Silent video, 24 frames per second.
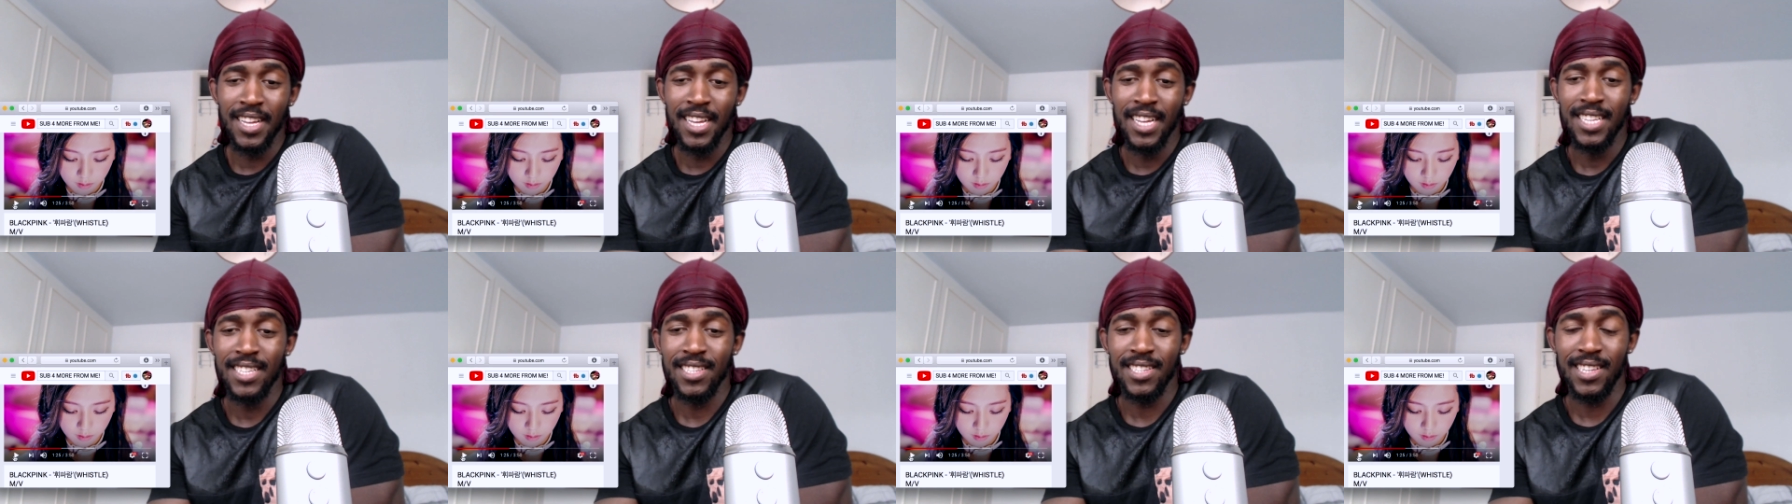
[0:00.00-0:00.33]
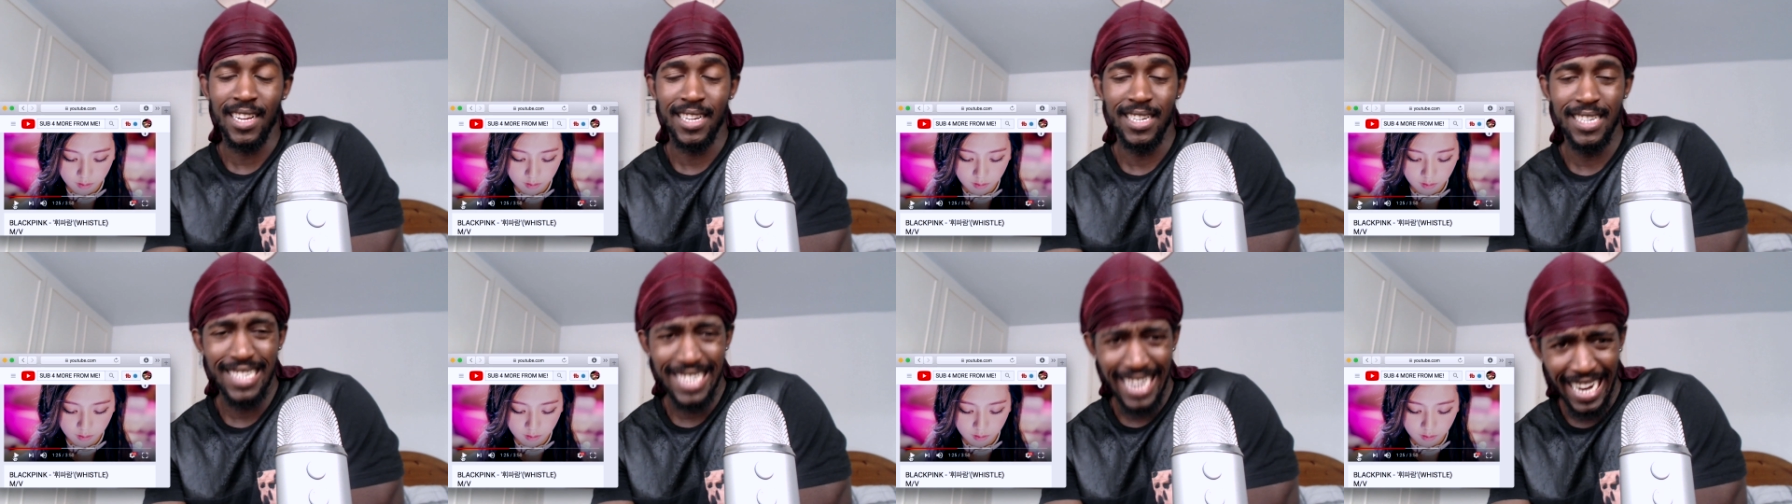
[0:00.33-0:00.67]
It's like,
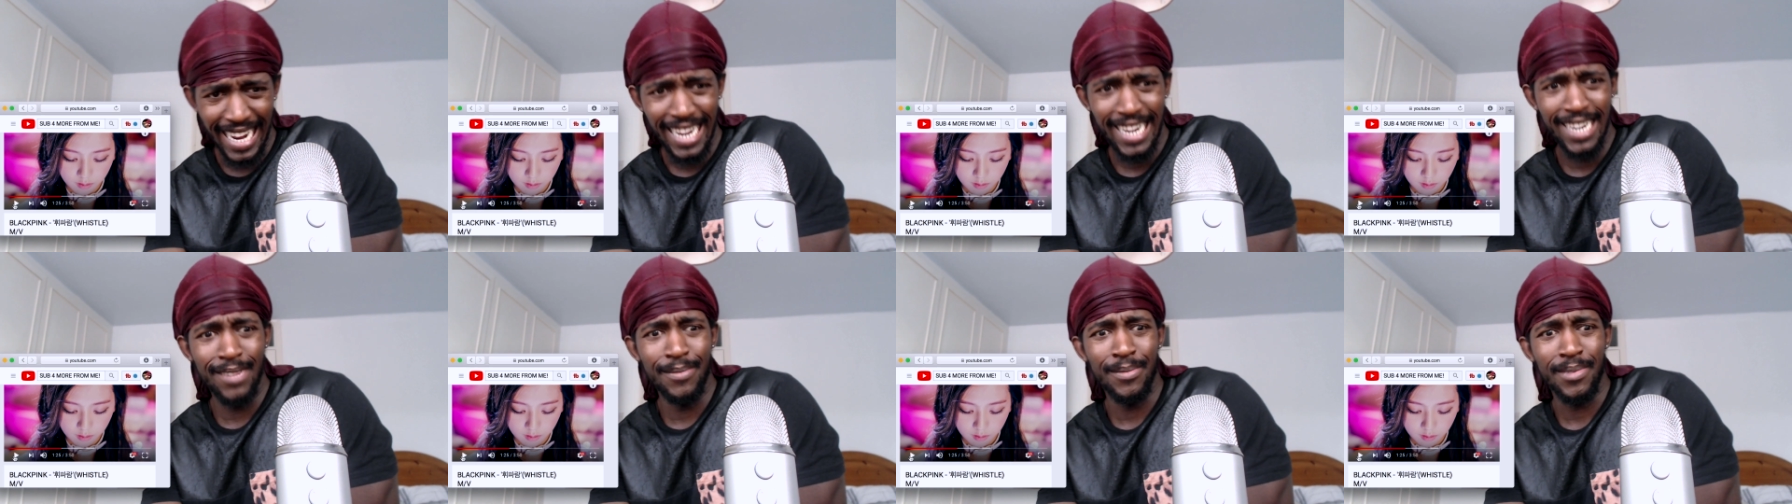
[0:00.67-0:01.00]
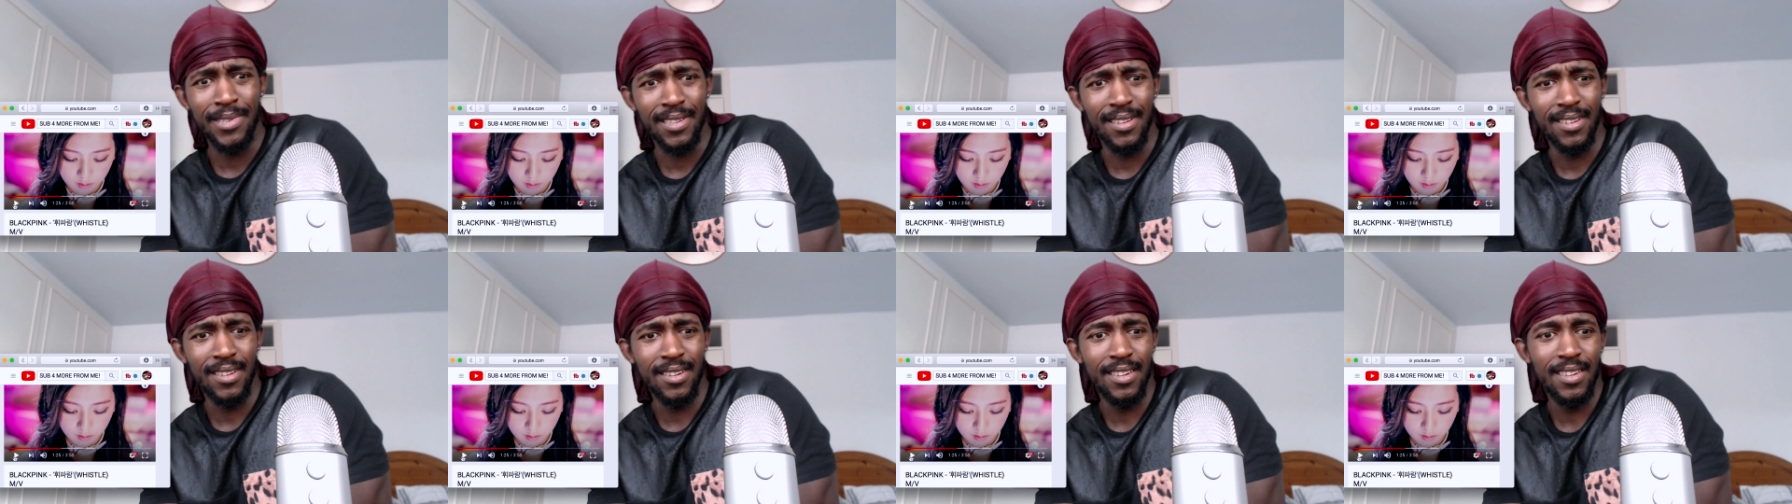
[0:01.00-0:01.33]
damn,
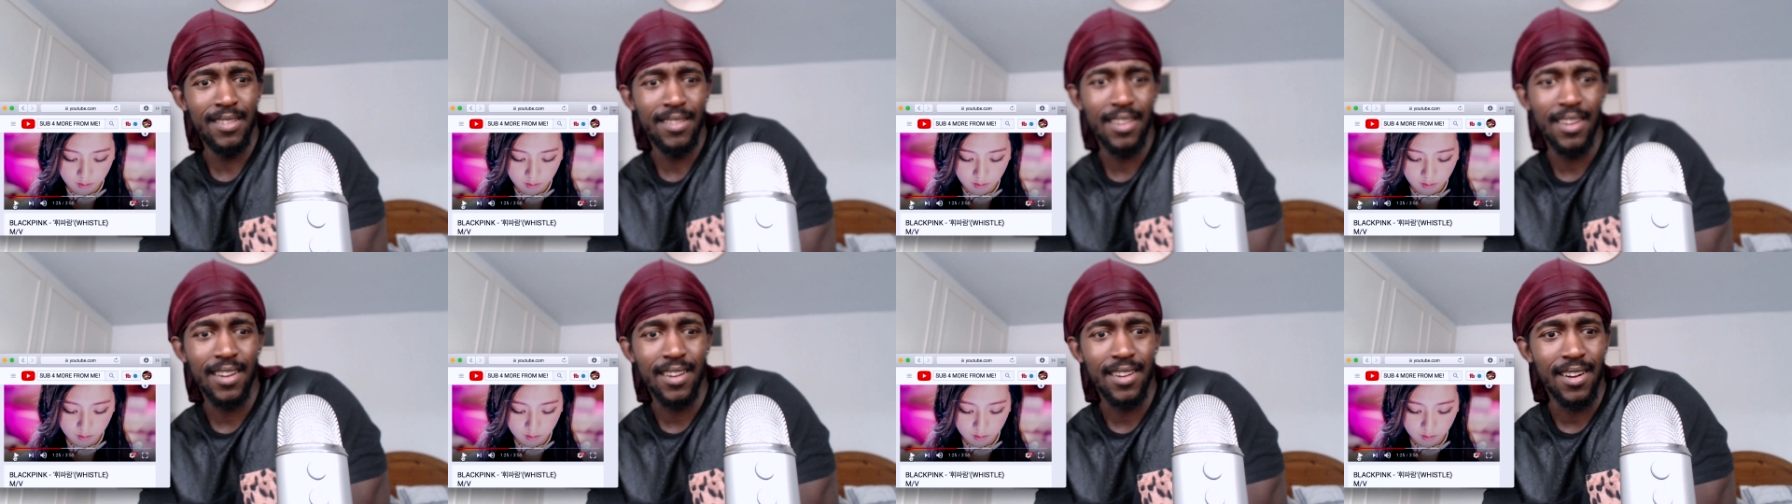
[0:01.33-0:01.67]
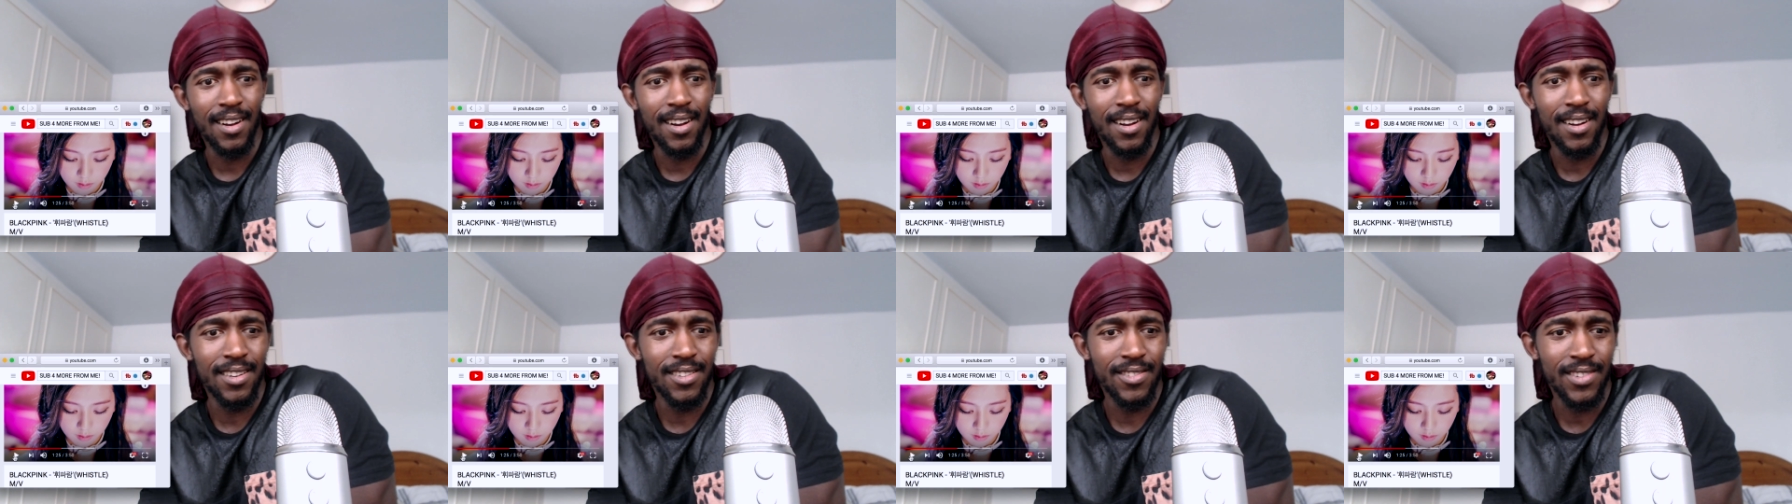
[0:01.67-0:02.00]
son, I need to get a
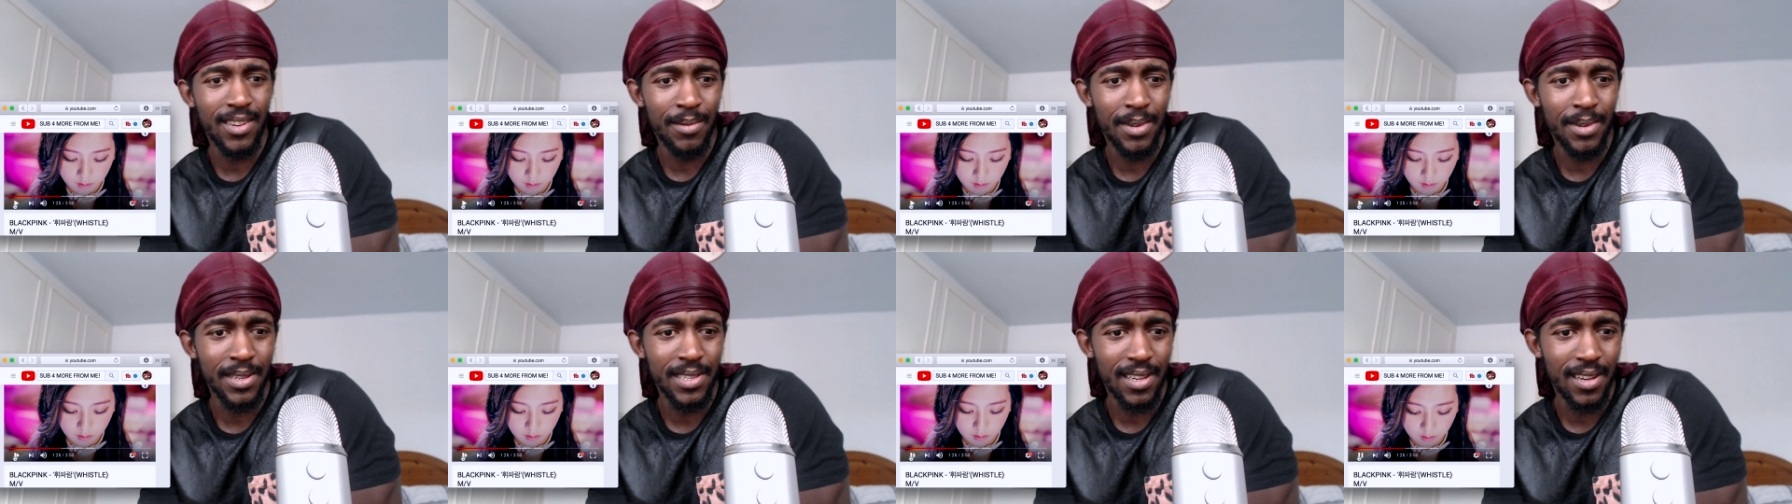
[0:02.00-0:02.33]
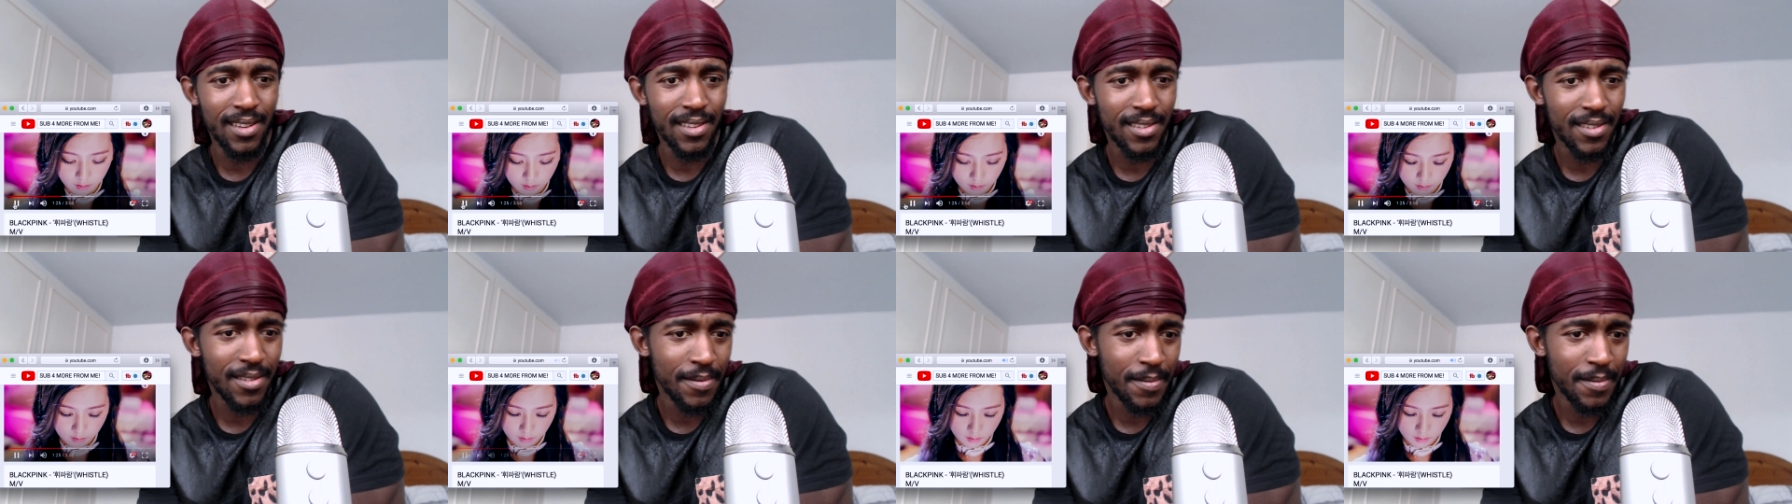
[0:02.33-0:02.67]
car and drown my tires.